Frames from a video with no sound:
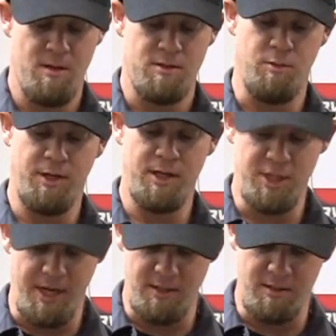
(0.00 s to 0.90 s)
So we're going
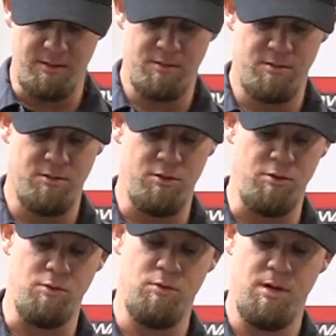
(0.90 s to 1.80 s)
to change it
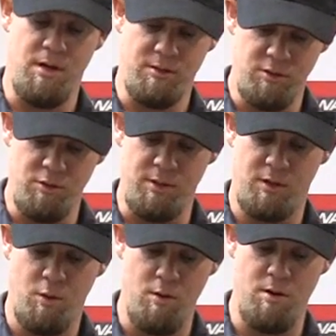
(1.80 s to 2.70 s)
to a 2
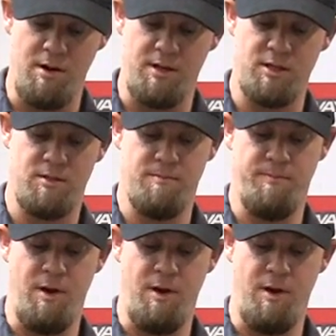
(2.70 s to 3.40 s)
1/4-inch